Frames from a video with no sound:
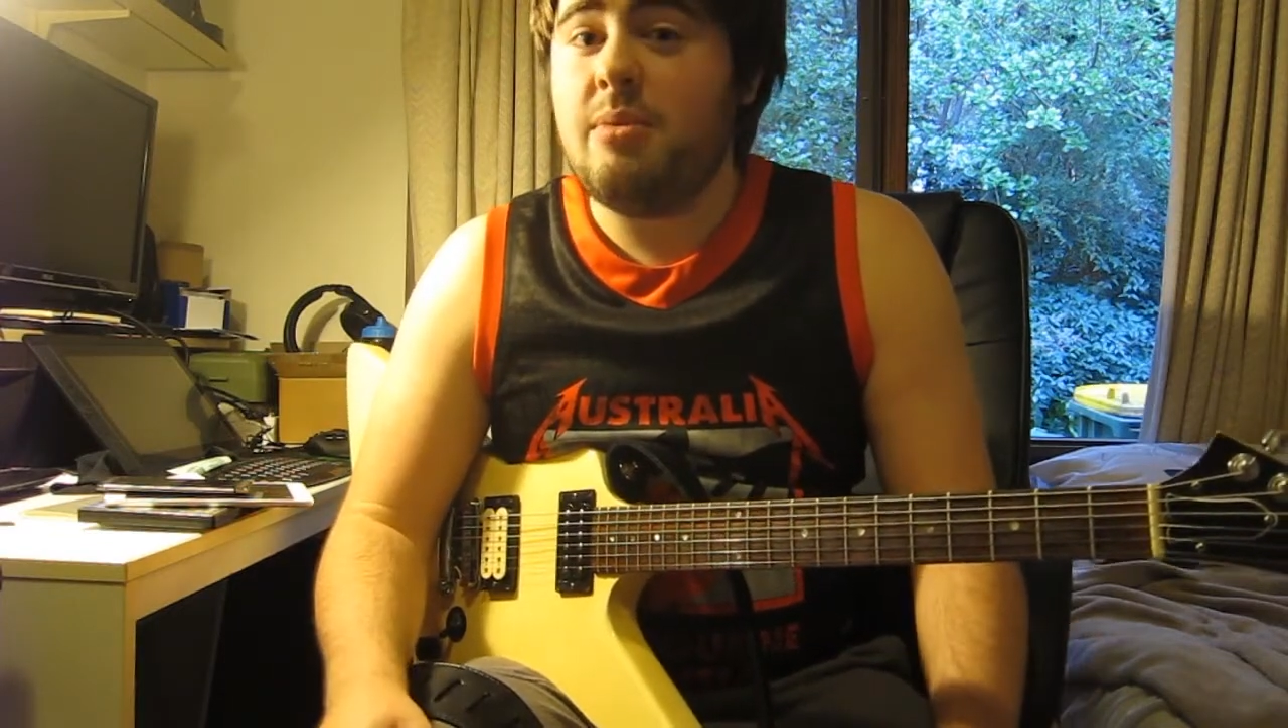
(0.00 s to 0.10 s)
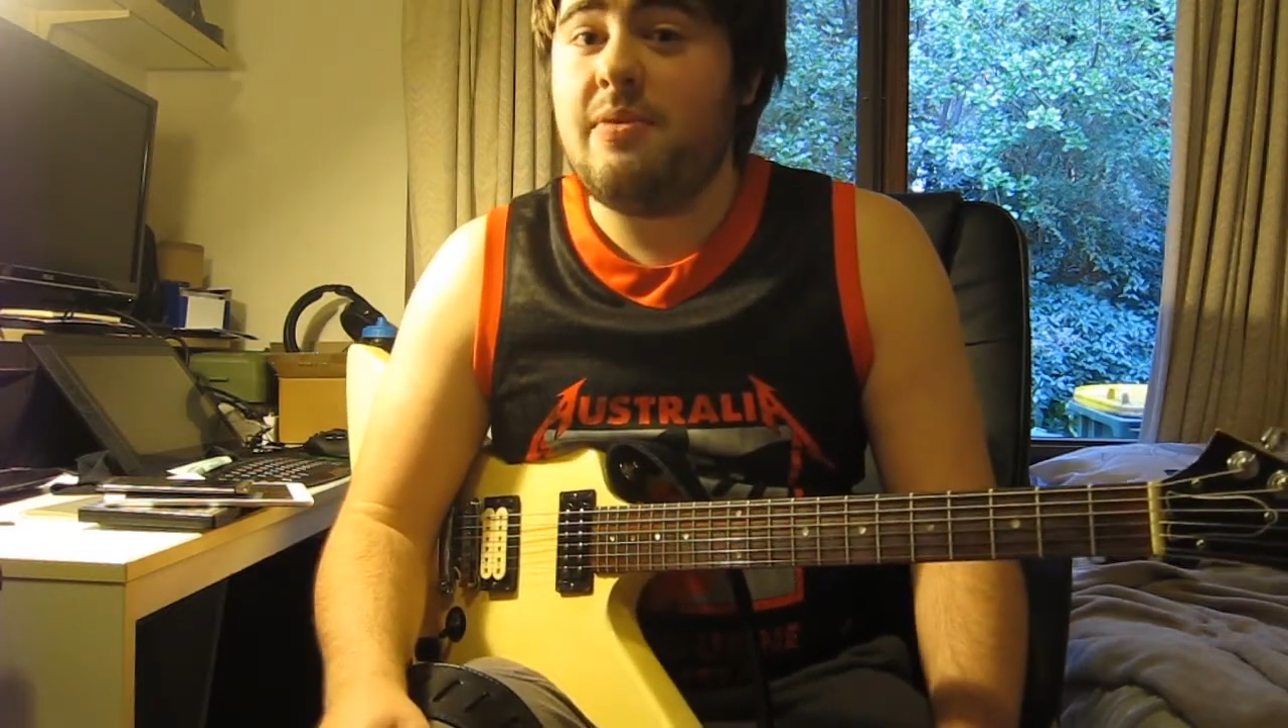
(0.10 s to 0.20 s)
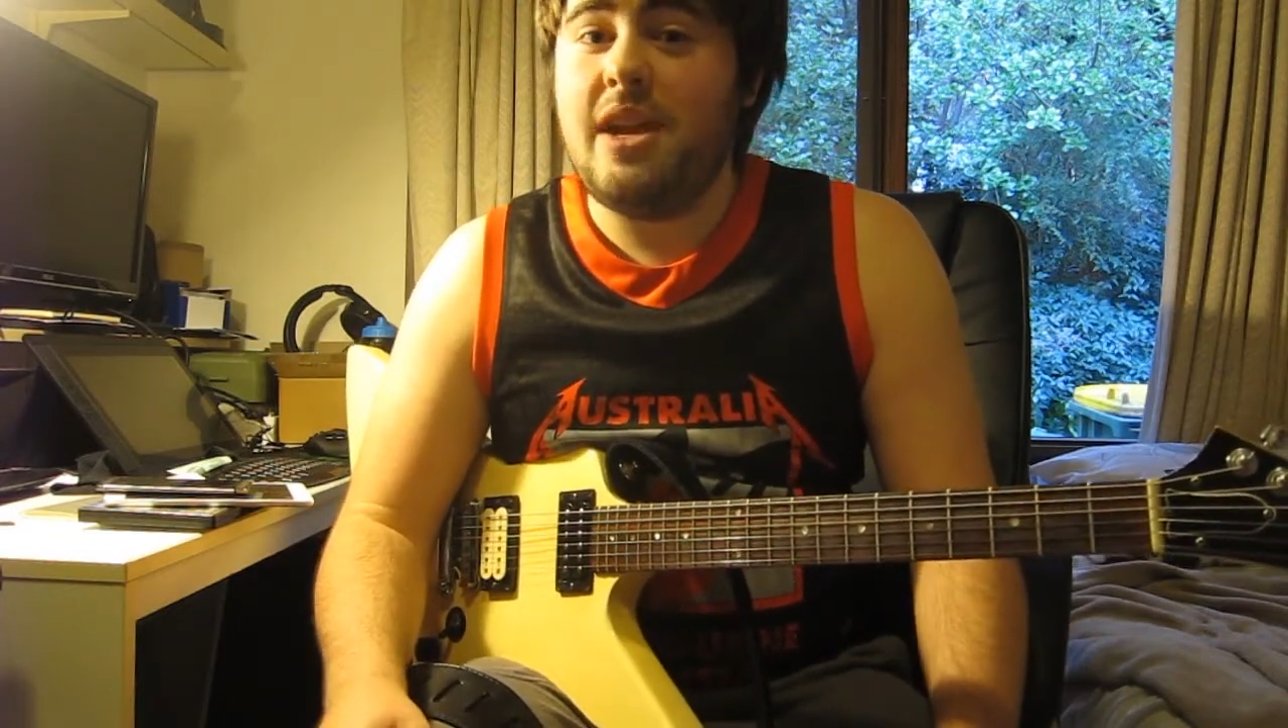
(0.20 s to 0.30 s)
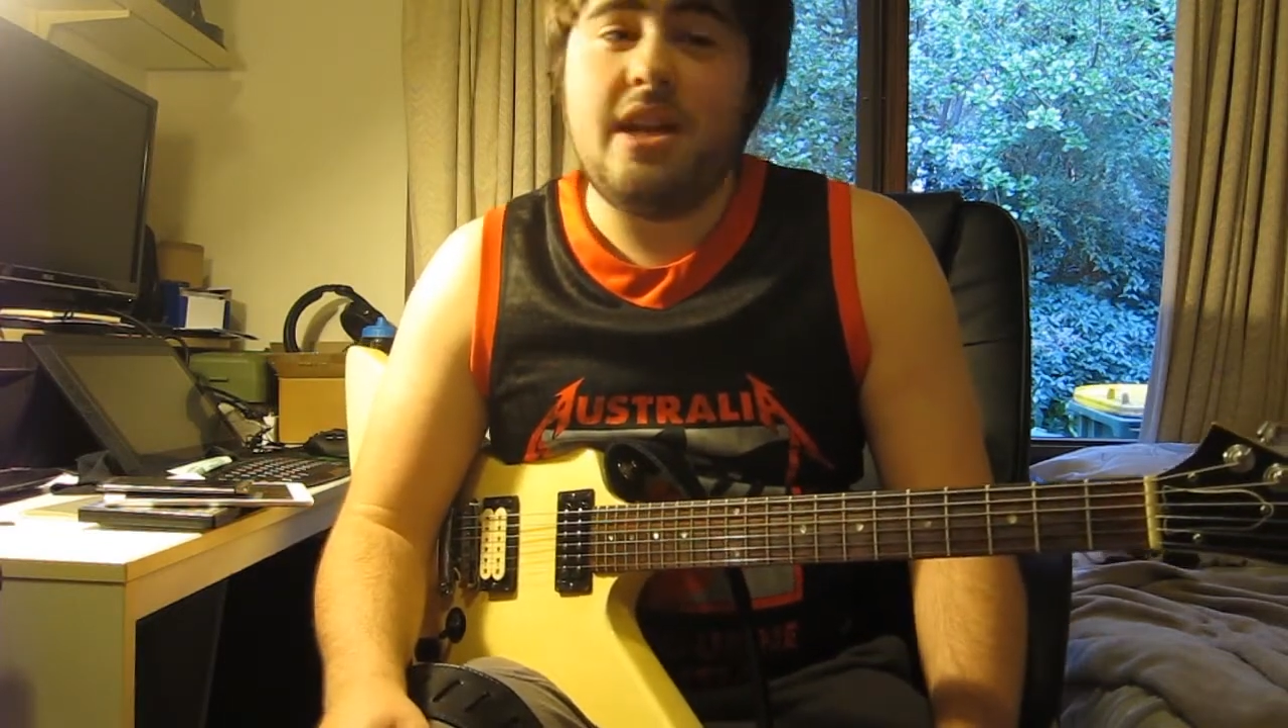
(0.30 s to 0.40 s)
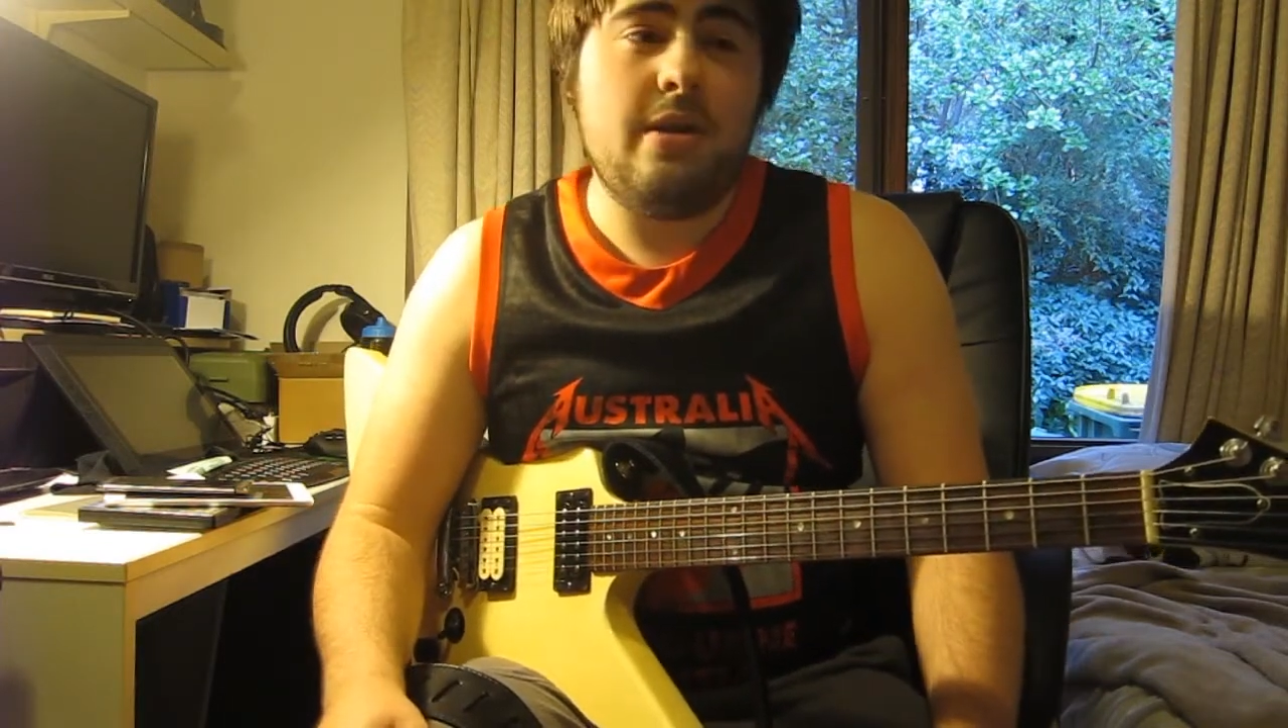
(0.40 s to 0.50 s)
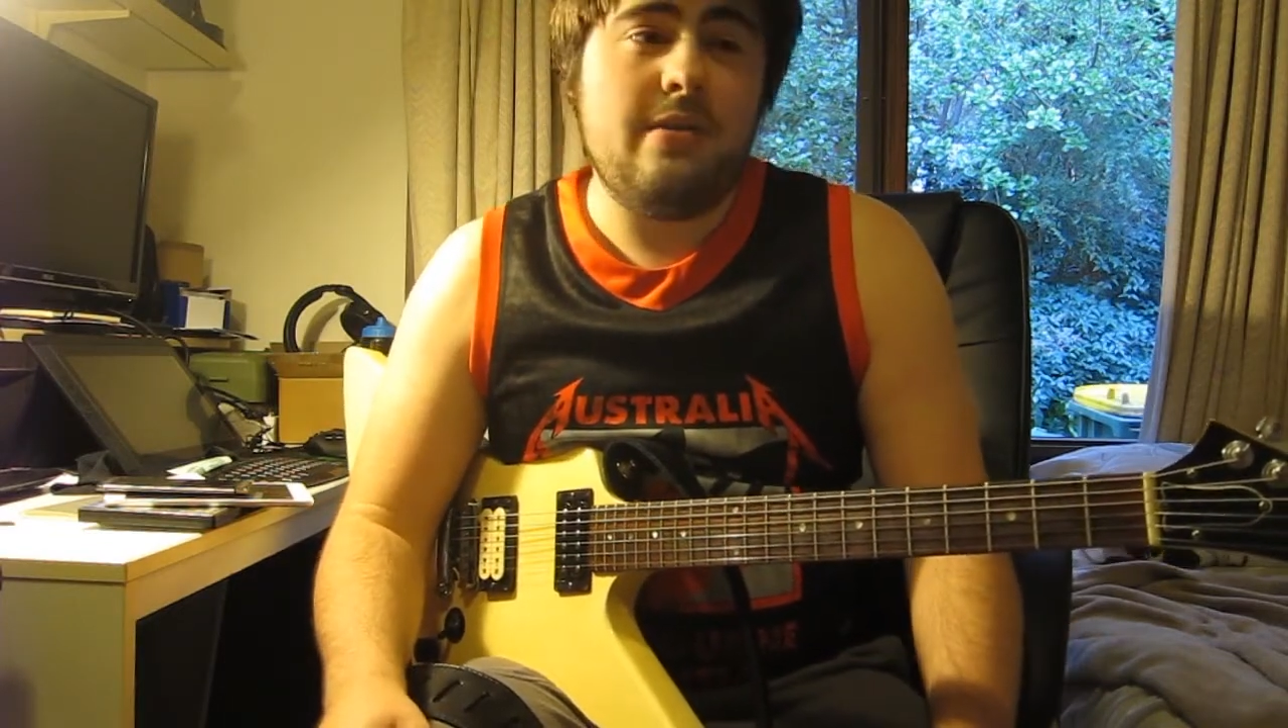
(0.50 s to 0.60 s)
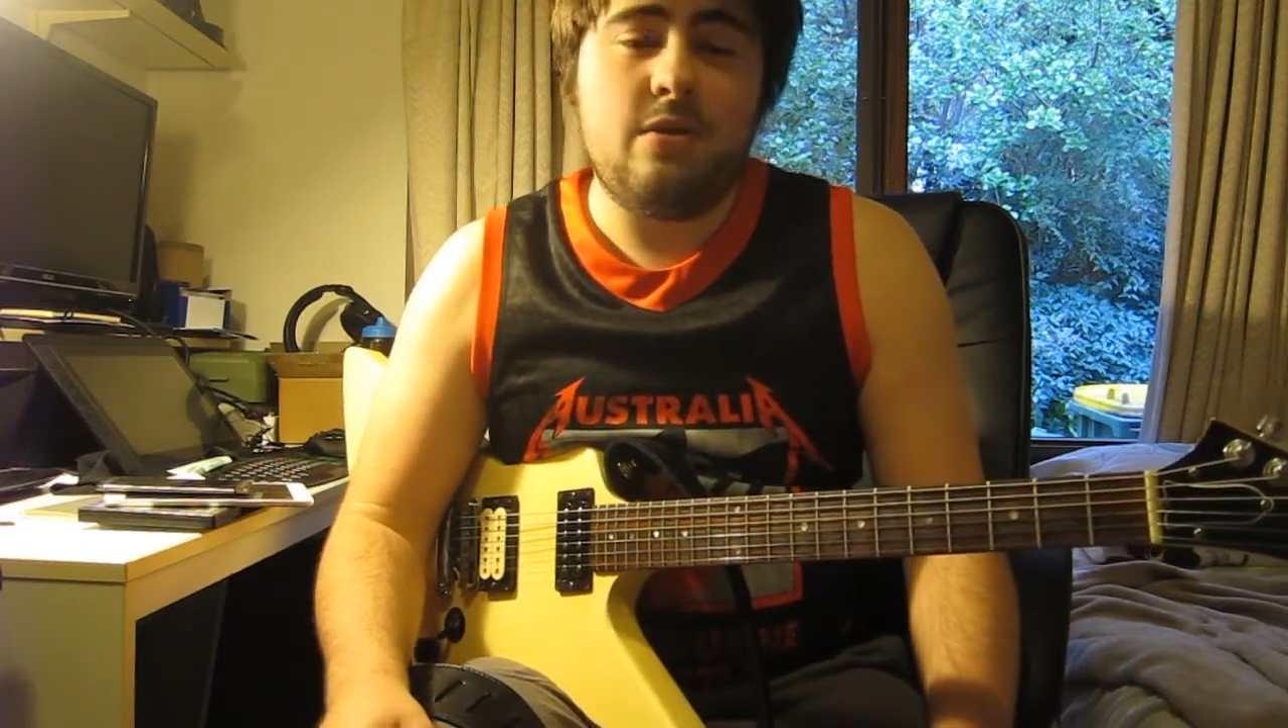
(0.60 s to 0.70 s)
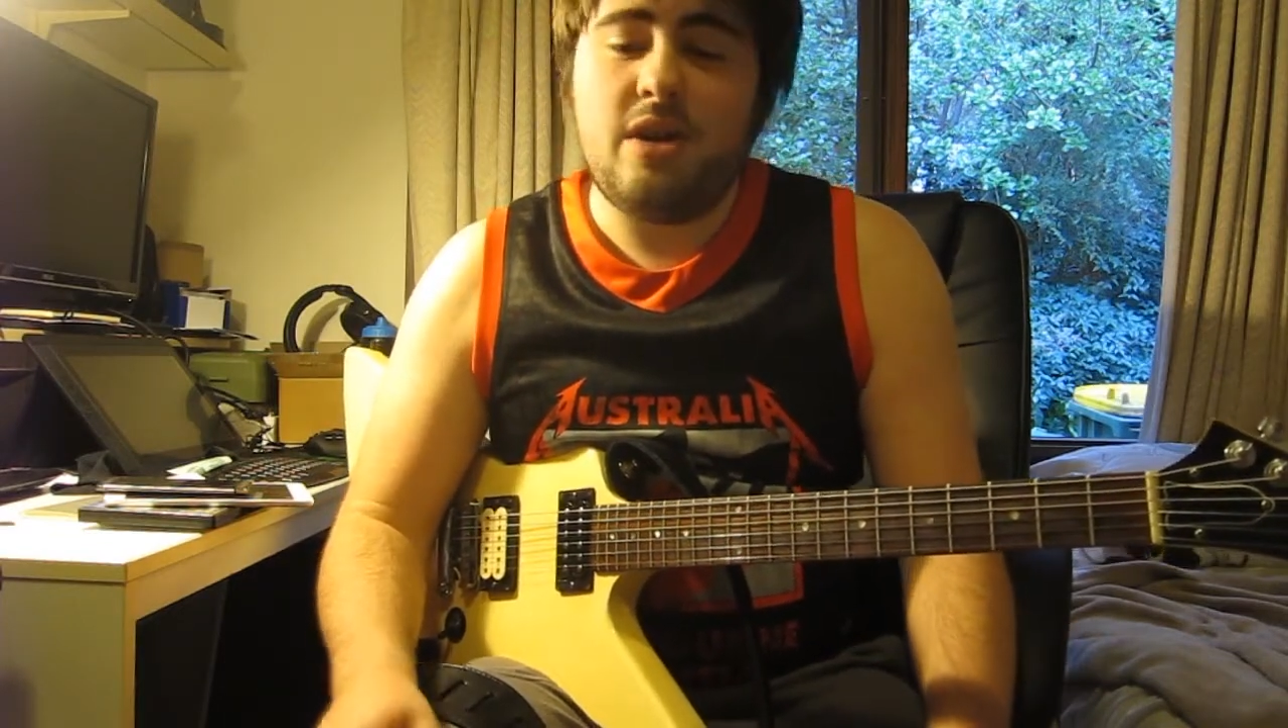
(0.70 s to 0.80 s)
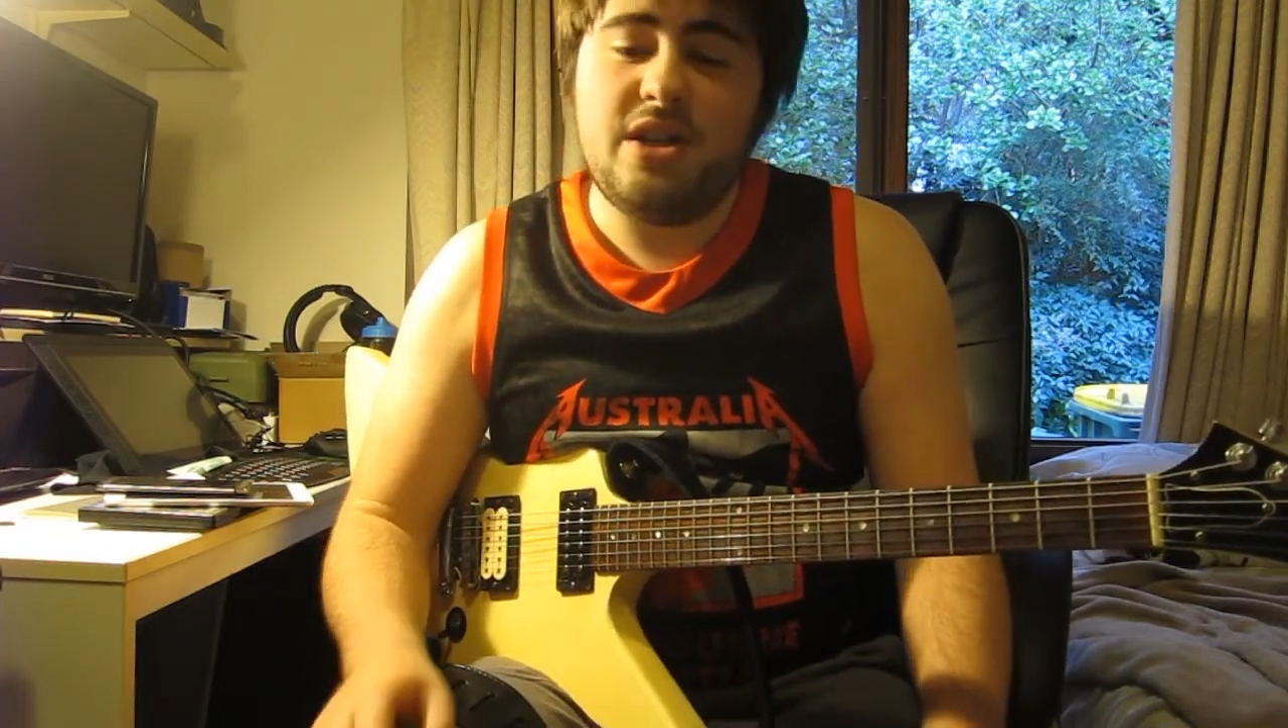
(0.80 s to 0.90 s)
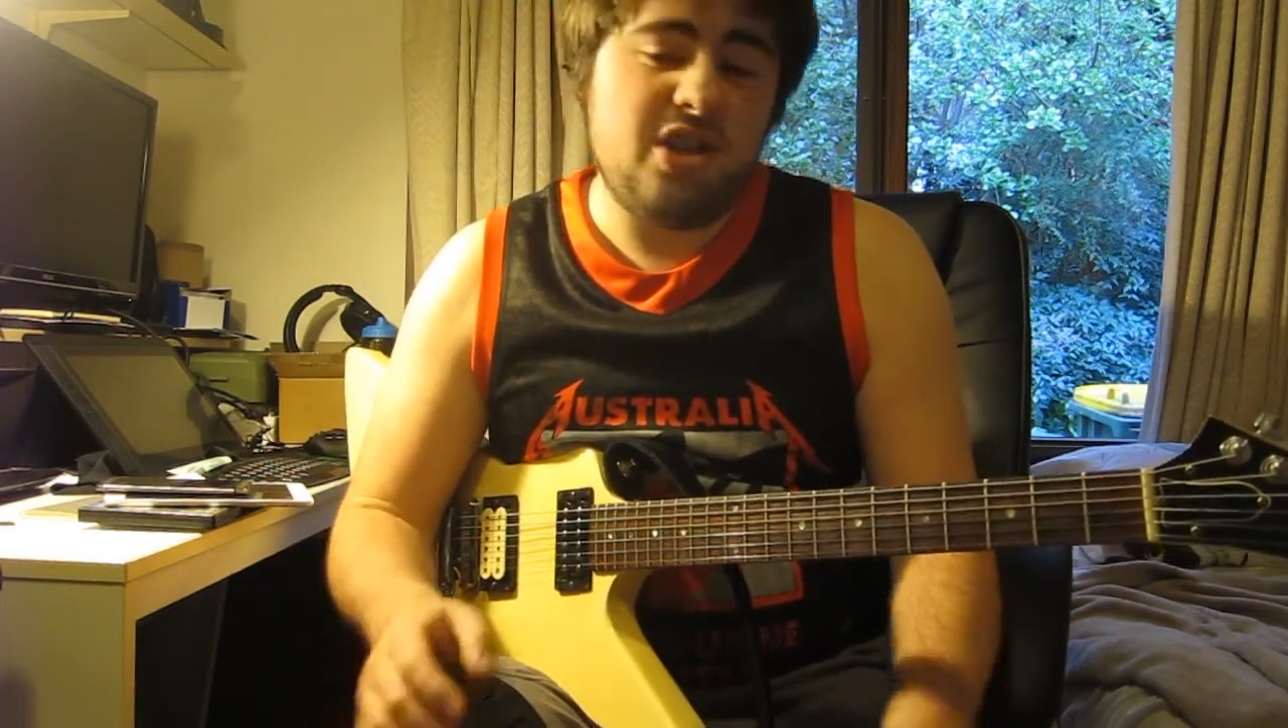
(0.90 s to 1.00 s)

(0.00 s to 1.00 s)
it fair to everyone.